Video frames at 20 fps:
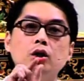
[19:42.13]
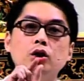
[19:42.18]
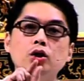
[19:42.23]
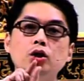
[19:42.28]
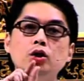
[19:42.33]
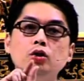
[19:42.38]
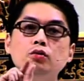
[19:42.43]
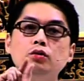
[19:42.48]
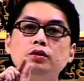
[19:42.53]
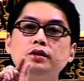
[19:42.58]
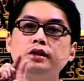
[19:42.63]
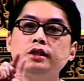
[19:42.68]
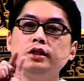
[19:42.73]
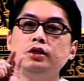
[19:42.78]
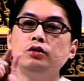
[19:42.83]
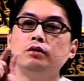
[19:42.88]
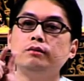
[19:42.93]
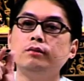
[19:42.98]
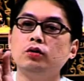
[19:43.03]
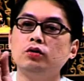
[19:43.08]
You will see
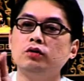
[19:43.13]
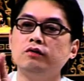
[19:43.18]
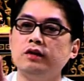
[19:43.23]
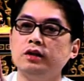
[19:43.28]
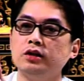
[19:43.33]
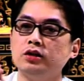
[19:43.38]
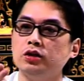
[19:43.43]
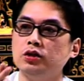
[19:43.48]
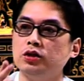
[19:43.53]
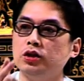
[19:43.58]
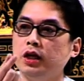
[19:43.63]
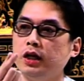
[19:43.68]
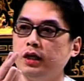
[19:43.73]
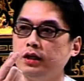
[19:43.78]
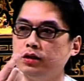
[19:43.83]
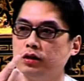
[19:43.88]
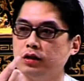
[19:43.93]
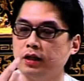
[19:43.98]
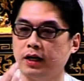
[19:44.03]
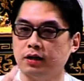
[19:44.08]
your motivation
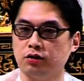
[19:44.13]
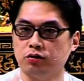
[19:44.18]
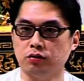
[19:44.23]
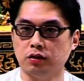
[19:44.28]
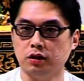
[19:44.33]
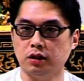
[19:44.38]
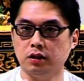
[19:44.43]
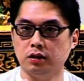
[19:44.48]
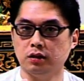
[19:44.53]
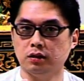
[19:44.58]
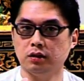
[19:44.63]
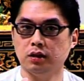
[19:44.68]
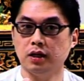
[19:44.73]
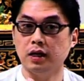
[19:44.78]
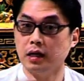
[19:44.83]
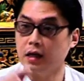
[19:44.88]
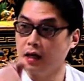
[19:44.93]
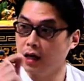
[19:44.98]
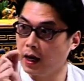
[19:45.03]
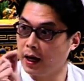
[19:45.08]
change naturally.
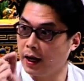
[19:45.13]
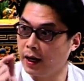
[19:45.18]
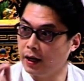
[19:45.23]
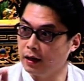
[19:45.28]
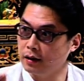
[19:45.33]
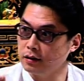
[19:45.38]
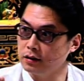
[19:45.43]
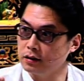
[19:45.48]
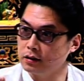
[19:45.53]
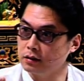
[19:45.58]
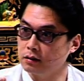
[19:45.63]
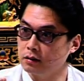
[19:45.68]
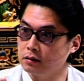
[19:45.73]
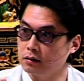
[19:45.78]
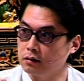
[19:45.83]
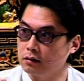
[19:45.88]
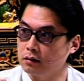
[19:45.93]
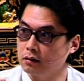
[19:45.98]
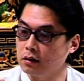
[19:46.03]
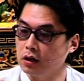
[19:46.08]
And
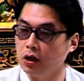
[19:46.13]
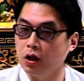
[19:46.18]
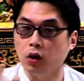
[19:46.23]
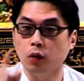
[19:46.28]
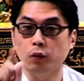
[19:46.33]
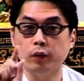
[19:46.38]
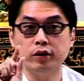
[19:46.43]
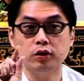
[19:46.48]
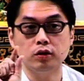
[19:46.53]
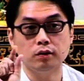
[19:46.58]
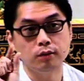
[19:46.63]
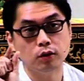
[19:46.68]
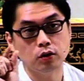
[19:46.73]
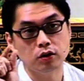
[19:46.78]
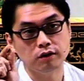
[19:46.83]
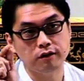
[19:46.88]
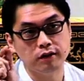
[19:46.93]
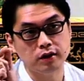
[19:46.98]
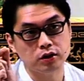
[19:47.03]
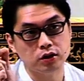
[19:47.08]
when your
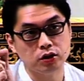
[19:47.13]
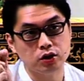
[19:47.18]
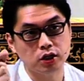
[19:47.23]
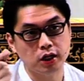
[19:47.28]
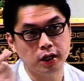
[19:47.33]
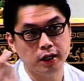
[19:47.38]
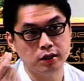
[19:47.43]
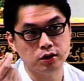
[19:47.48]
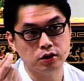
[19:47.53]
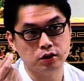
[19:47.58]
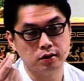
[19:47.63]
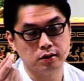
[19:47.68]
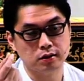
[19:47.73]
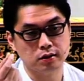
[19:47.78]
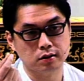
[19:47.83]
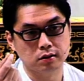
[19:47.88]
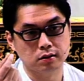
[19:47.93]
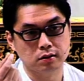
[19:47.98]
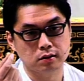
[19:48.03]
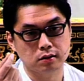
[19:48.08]
motivation
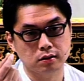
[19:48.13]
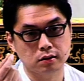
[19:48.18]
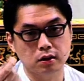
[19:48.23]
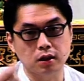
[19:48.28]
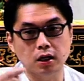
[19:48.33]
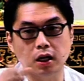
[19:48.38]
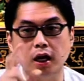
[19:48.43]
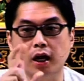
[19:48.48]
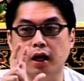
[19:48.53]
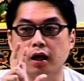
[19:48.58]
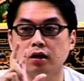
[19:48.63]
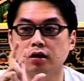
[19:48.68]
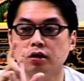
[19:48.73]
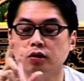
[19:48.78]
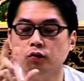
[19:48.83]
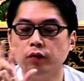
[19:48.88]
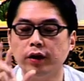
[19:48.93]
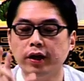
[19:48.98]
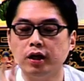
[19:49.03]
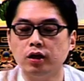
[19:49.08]
changes, the
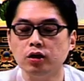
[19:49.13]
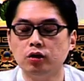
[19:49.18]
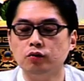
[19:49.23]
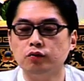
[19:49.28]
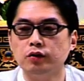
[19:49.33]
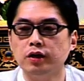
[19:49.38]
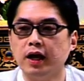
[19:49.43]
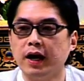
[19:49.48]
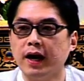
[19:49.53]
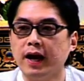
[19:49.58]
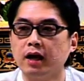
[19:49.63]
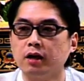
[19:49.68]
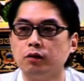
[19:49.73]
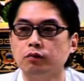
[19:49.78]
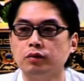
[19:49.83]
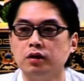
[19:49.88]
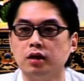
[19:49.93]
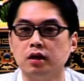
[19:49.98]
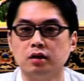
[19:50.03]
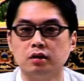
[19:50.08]
way you react
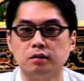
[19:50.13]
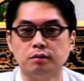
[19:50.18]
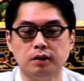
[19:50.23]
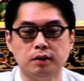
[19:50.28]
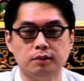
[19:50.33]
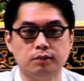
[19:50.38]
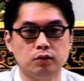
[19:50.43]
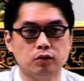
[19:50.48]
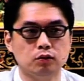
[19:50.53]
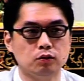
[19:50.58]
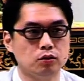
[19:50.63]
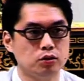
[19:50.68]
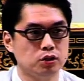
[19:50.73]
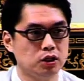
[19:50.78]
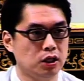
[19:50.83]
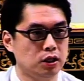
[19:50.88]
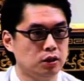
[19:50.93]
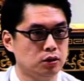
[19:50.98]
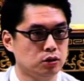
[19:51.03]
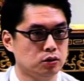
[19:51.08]
with other people will
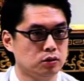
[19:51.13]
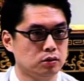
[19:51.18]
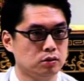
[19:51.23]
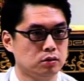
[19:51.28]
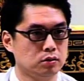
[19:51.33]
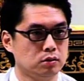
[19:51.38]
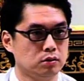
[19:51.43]
change.